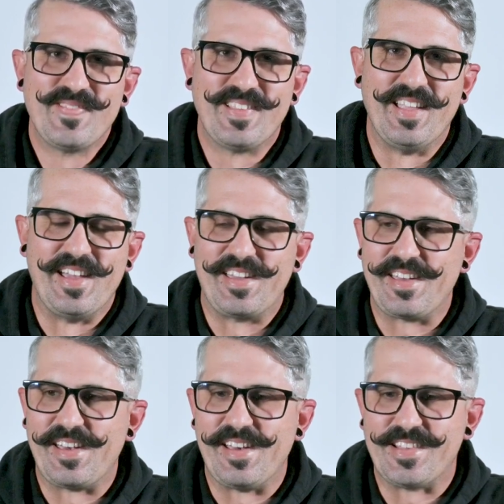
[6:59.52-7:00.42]
Like
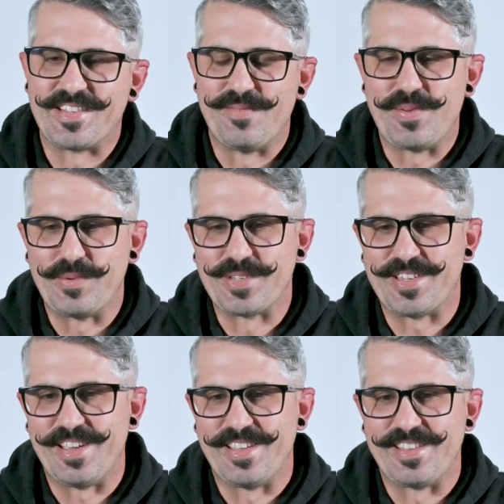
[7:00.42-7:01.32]
some people
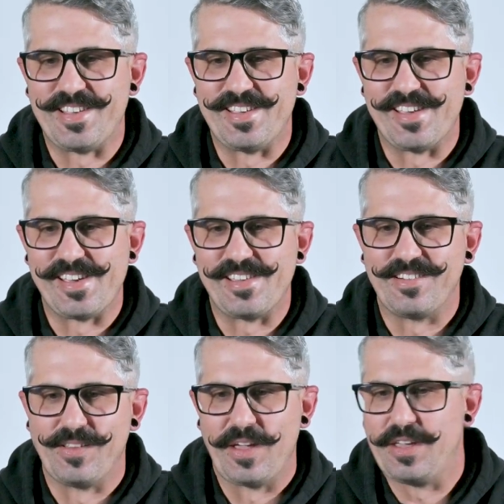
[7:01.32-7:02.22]
say that they
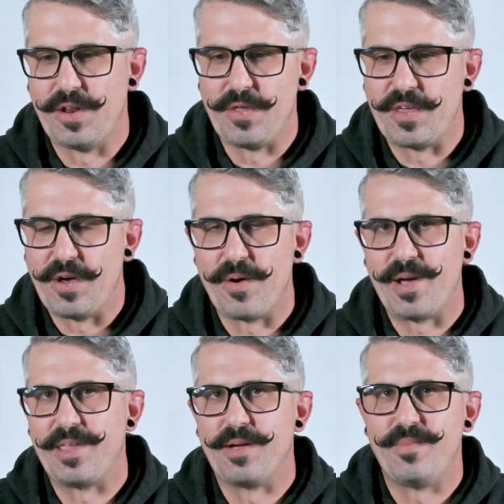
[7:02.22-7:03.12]
they go
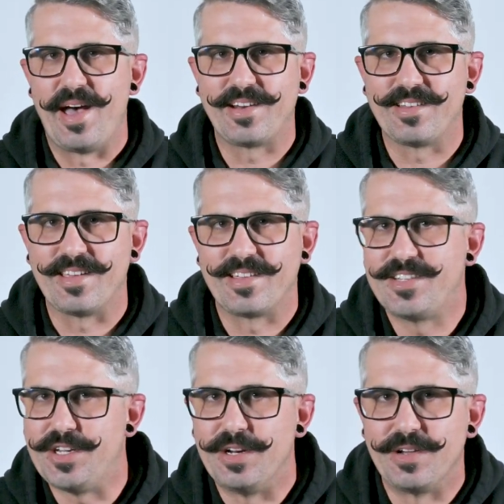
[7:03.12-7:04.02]
behind their back to like
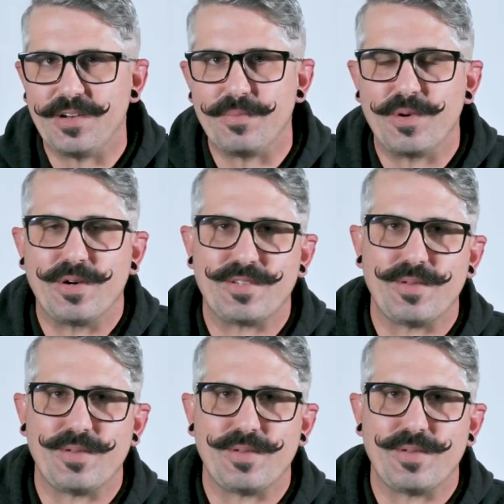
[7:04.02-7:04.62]
cheat on them or